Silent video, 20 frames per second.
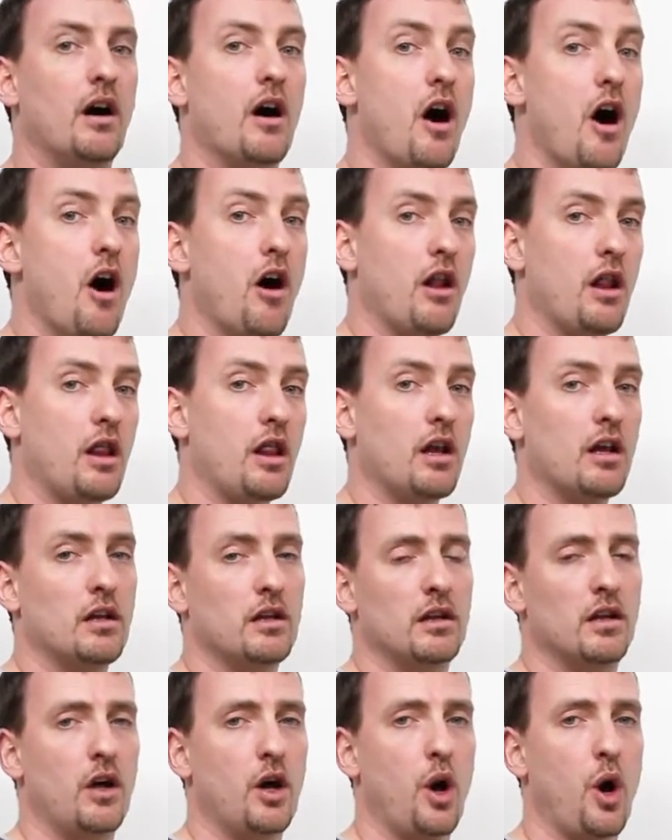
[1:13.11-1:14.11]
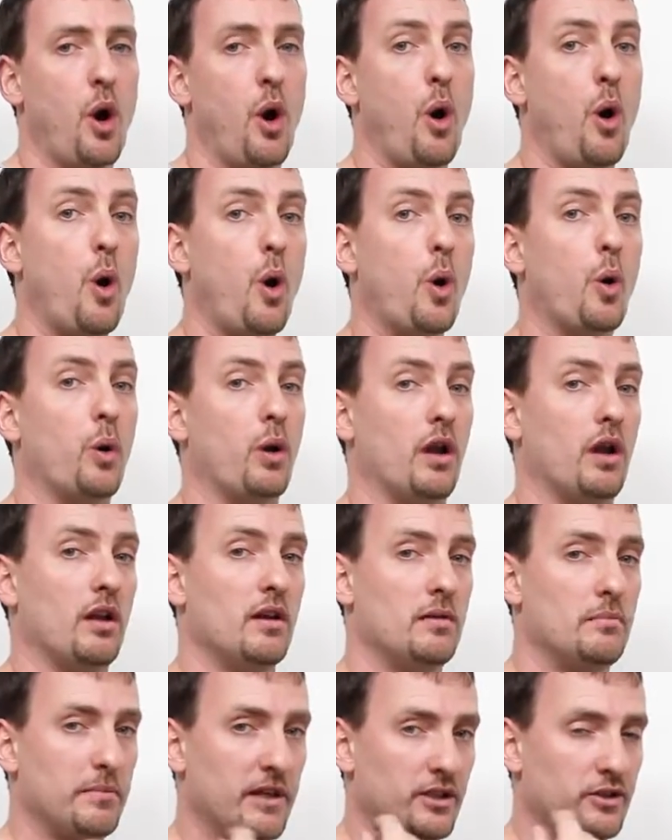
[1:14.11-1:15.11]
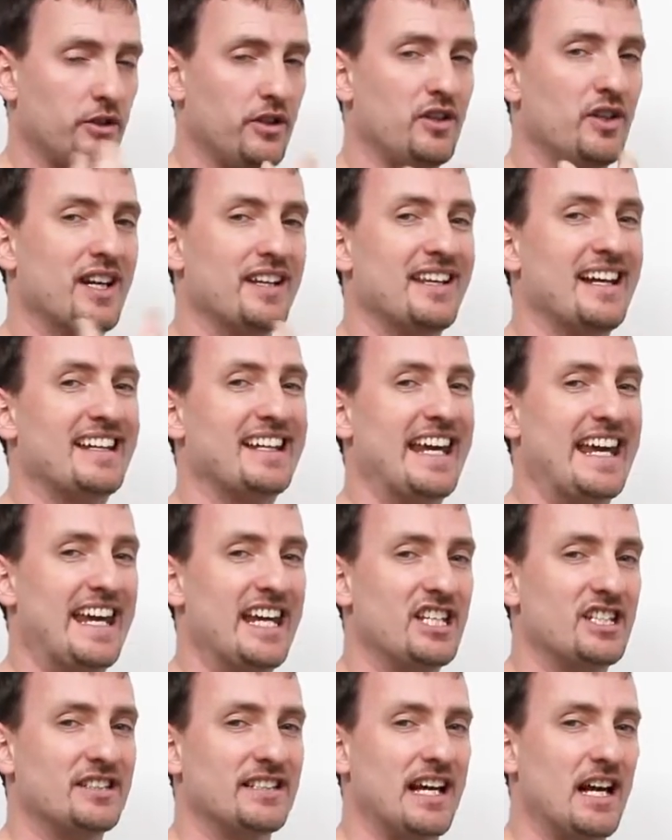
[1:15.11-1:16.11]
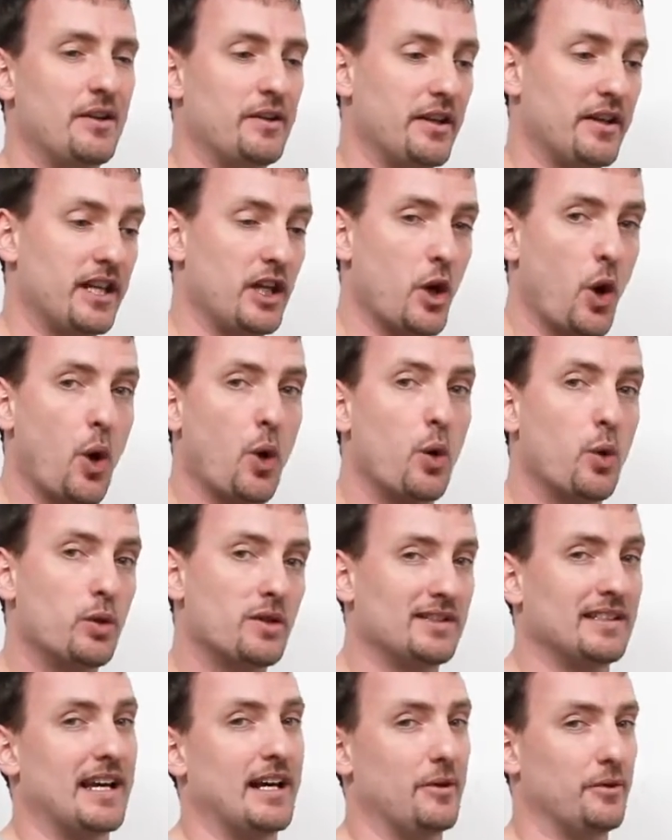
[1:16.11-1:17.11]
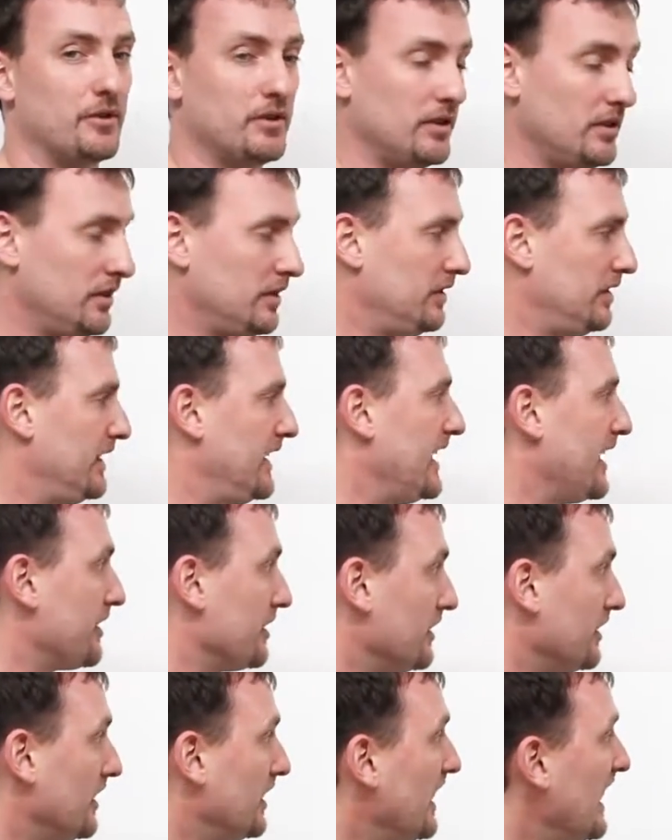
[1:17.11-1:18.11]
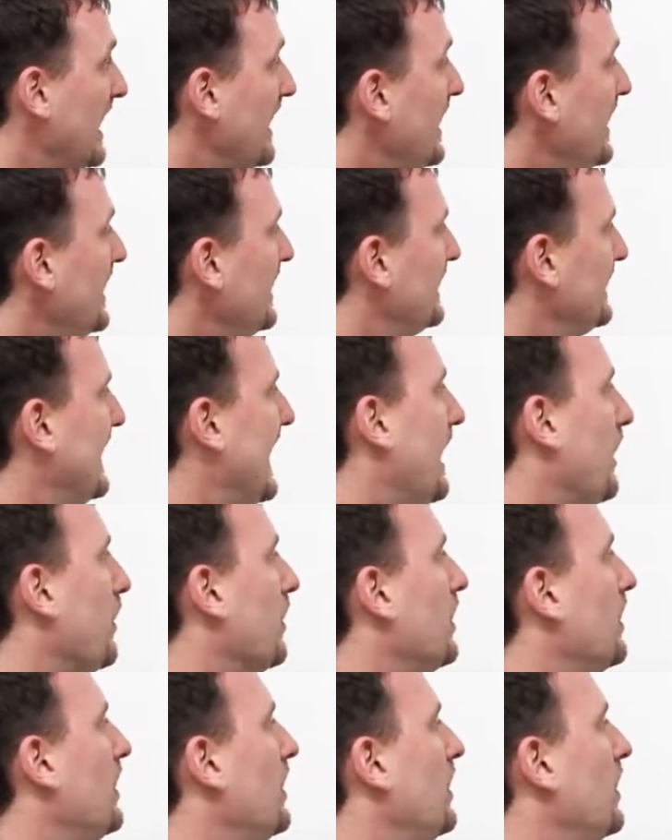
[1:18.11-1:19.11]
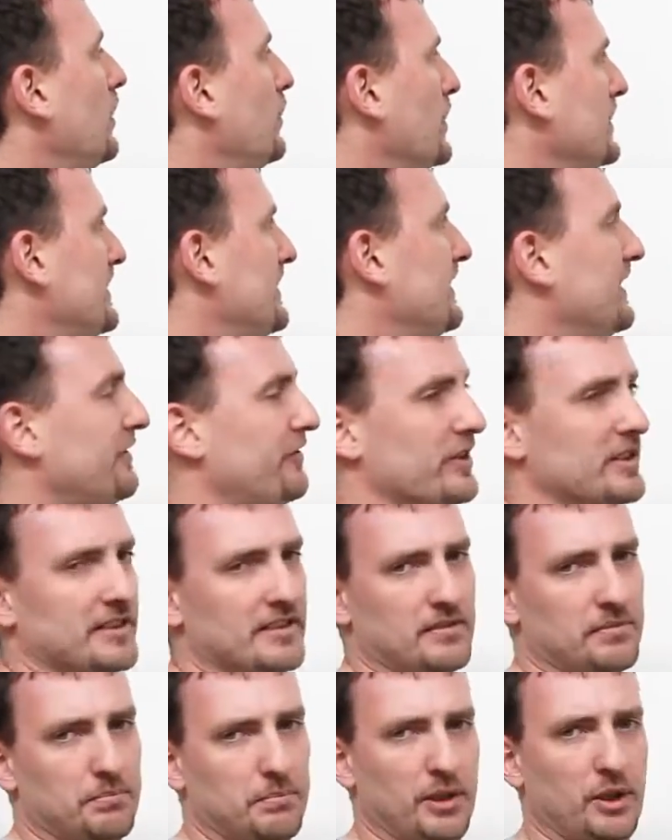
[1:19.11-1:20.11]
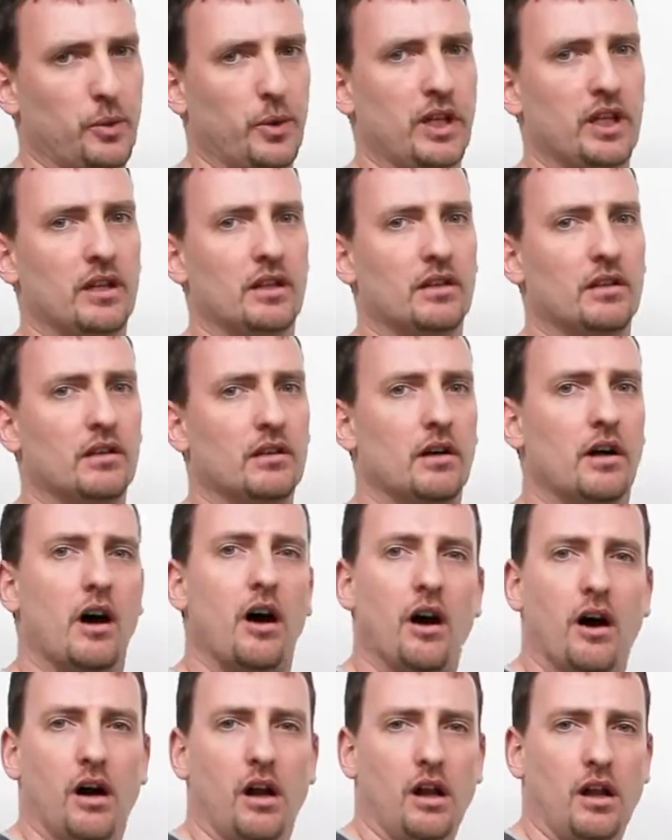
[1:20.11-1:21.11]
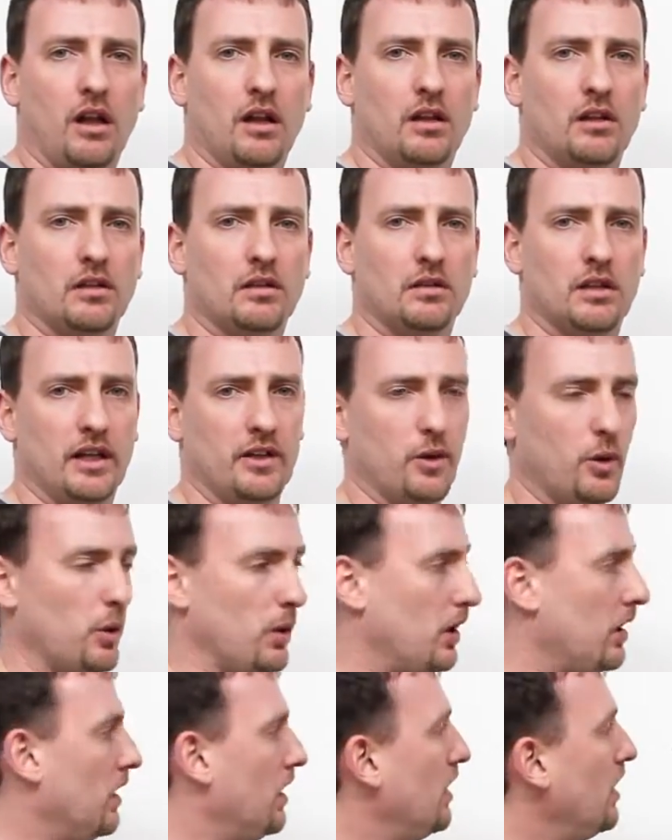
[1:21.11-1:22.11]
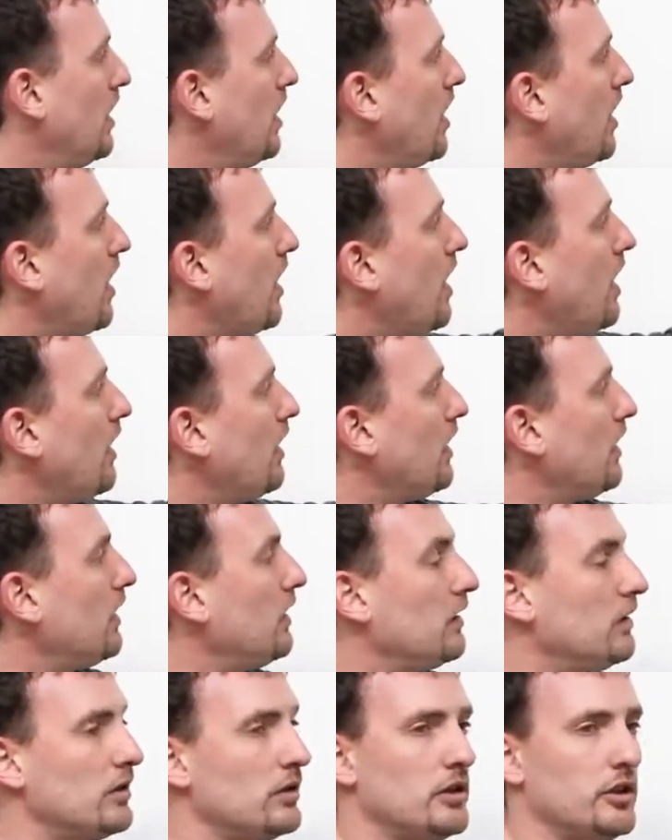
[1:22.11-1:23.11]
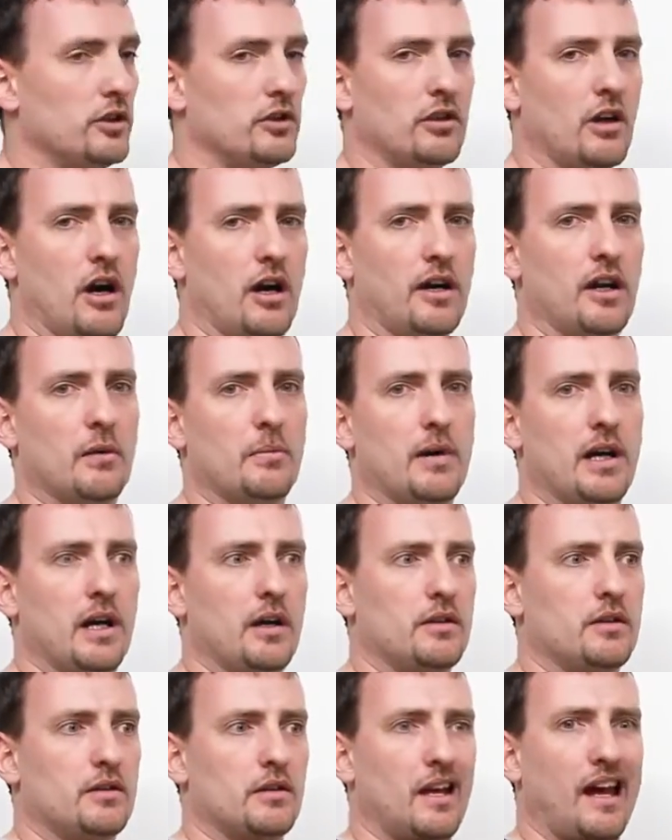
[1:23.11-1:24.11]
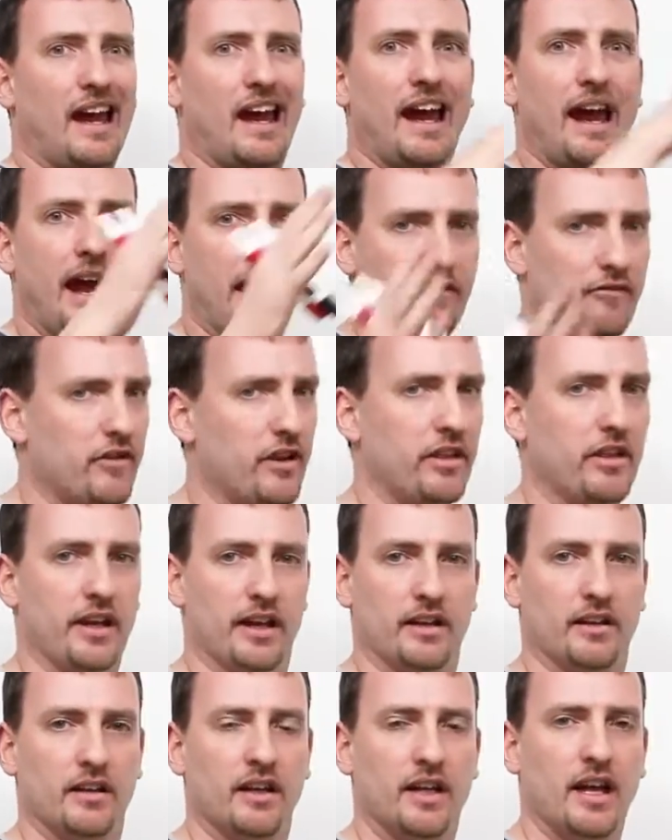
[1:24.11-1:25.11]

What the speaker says: All whole. Make sure you get that H sound and the O sound together. Now, what's the difference between all and whole? All, you're talking about everything.